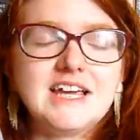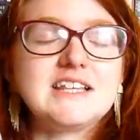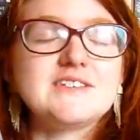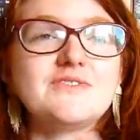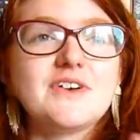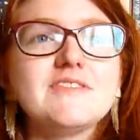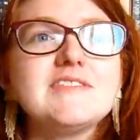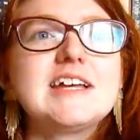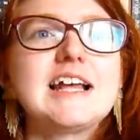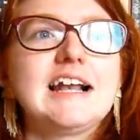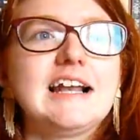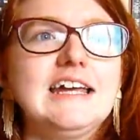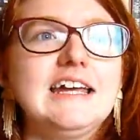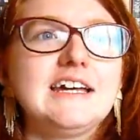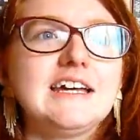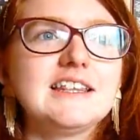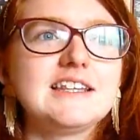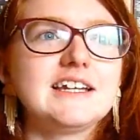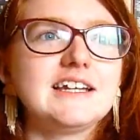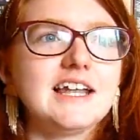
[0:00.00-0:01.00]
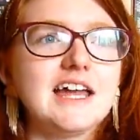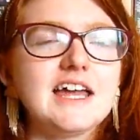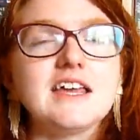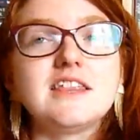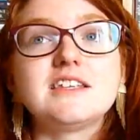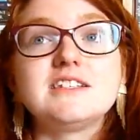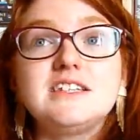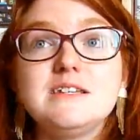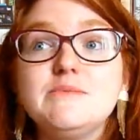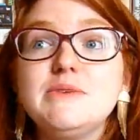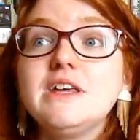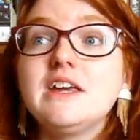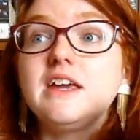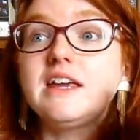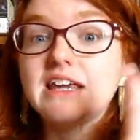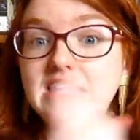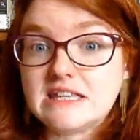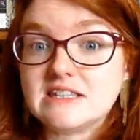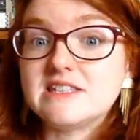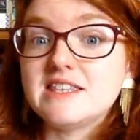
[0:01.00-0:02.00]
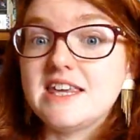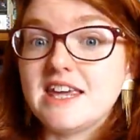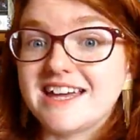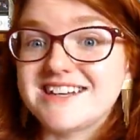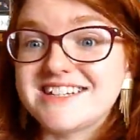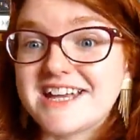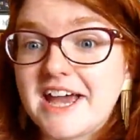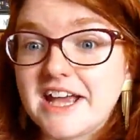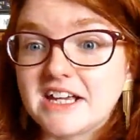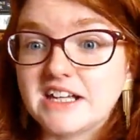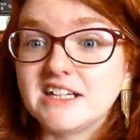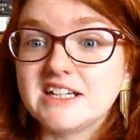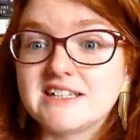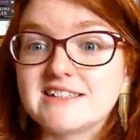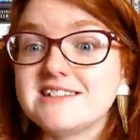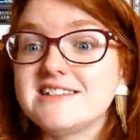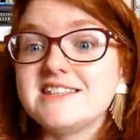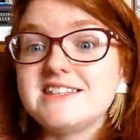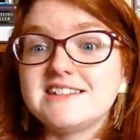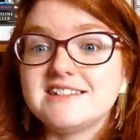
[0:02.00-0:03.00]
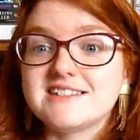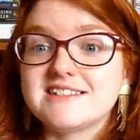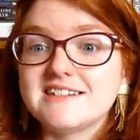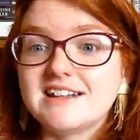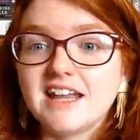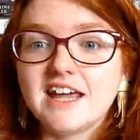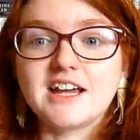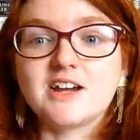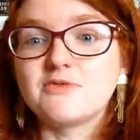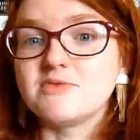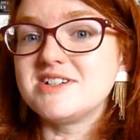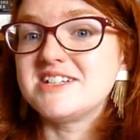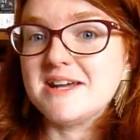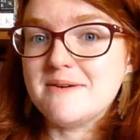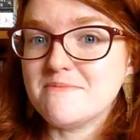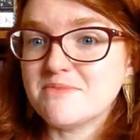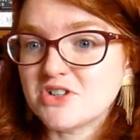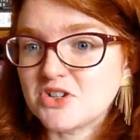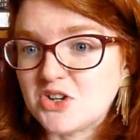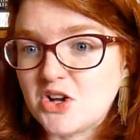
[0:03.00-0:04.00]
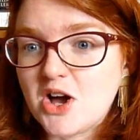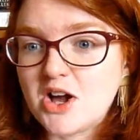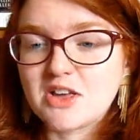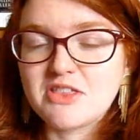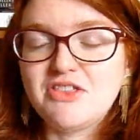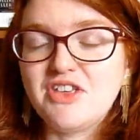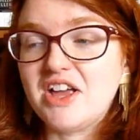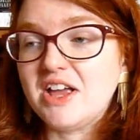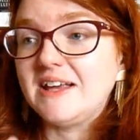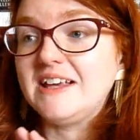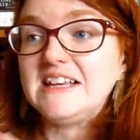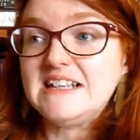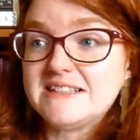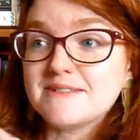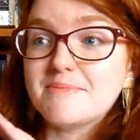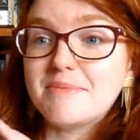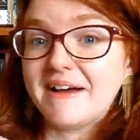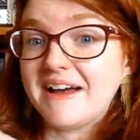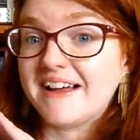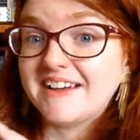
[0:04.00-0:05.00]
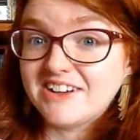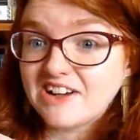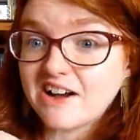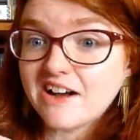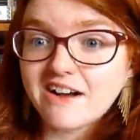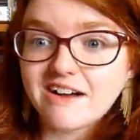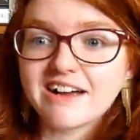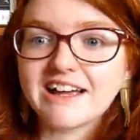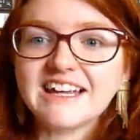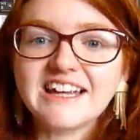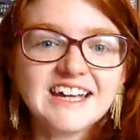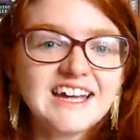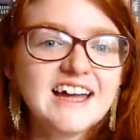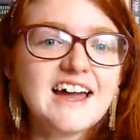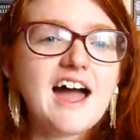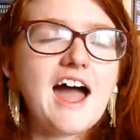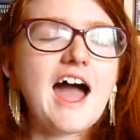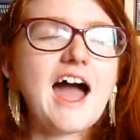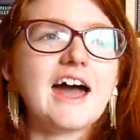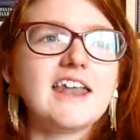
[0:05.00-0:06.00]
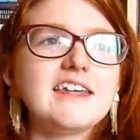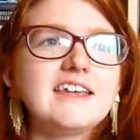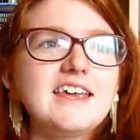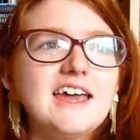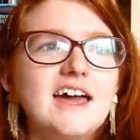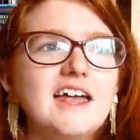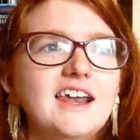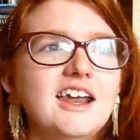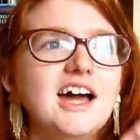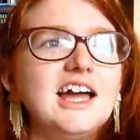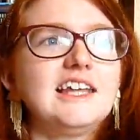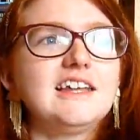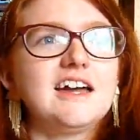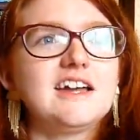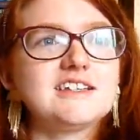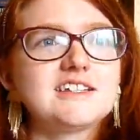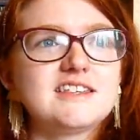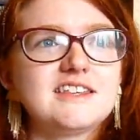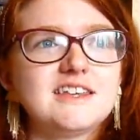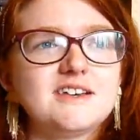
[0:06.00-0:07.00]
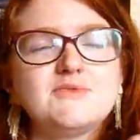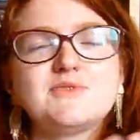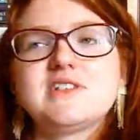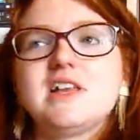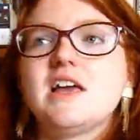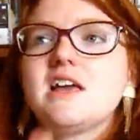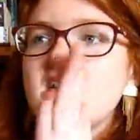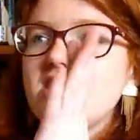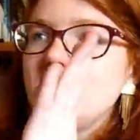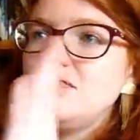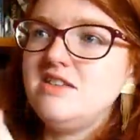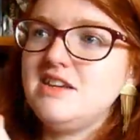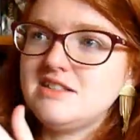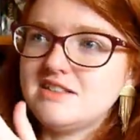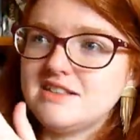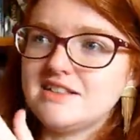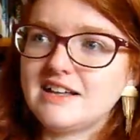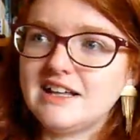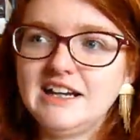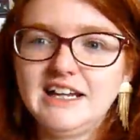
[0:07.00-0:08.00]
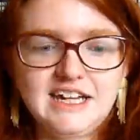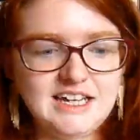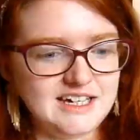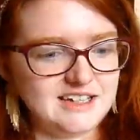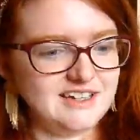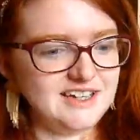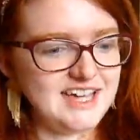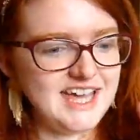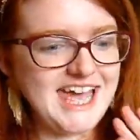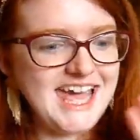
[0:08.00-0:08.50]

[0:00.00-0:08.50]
that. It's very clear that, like, the Demon King is the antagonist. This isn't, like, a redemption arc thing. He's a bad guy. And again, I liked that was like, this is clear.